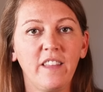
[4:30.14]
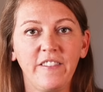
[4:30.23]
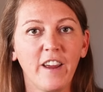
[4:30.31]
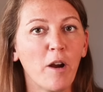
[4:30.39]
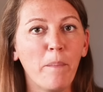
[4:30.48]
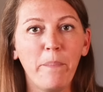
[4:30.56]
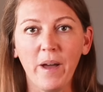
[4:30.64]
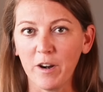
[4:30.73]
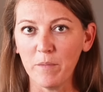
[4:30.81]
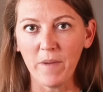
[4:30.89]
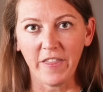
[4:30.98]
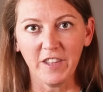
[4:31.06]
that there are
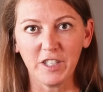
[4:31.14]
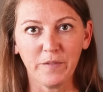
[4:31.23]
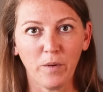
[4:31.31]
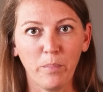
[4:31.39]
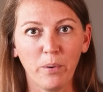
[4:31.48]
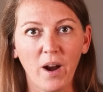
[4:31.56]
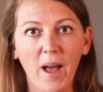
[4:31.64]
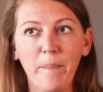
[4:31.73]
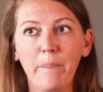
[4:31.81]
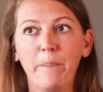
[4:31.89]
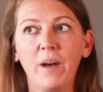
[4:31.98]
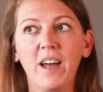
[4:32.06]
better methods for
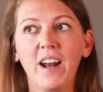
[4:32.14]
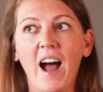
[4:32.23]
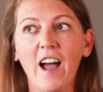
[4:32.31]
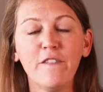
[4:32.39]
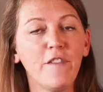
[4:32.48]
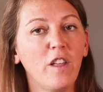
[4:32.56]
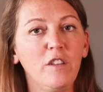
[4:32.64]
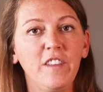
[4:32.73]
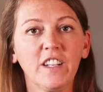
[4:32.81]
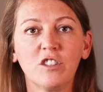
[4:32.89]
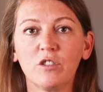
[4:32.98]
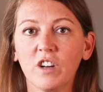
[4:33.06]
prep, but I followed
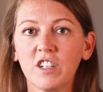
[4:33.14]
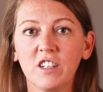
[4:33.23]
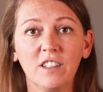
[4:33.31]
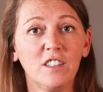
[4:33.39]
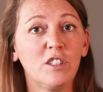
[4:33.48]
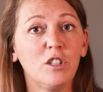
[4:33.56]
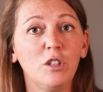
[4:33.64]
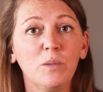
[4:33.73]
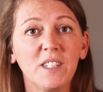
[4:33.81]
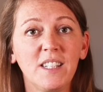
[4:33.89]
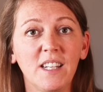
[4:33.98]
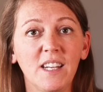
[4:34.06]
the instructions to
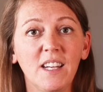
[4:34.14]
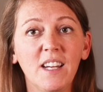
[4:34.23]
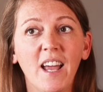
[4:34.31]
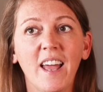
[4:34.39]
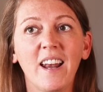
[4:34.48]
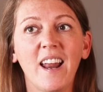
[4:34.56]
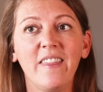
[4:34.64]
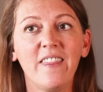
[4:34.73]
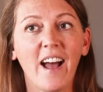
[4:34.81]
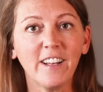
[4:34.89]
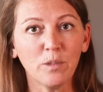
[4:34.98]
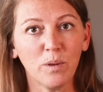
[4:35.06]
a T, and
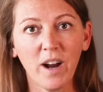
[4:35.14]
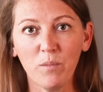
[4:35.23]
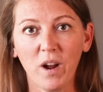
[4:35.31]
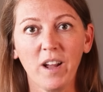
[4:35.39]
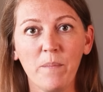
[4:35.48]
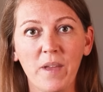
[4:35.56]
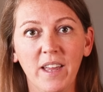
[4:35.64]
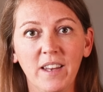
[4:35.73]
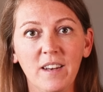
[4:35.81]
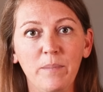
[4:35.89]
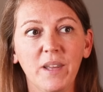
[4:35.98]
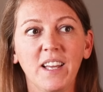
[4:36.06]
that's what I
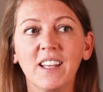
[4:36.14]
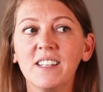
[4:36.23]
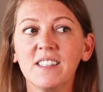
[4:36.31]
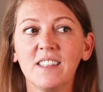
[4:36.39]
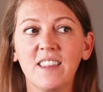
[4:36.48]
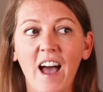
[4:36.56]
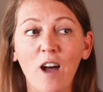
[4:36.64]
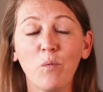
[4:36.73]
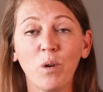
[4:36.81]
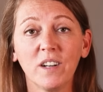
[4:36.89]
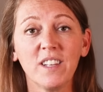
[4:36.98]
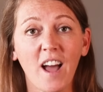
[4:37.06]
recommend because that
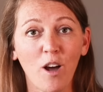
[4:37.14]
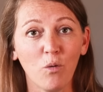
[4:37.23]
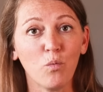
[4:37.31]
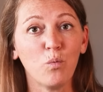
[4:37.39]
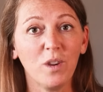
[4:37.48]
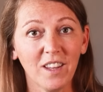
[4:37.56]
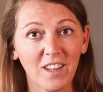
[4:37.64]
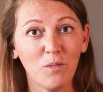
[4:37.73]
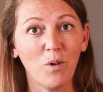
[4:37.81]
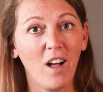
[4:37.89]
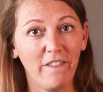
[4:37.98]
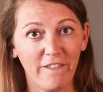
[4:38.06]
worked out really
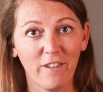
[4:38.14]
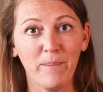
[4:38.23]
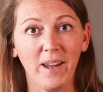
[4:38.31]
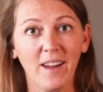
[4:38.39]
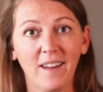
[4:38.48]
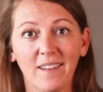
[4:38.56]
well for me.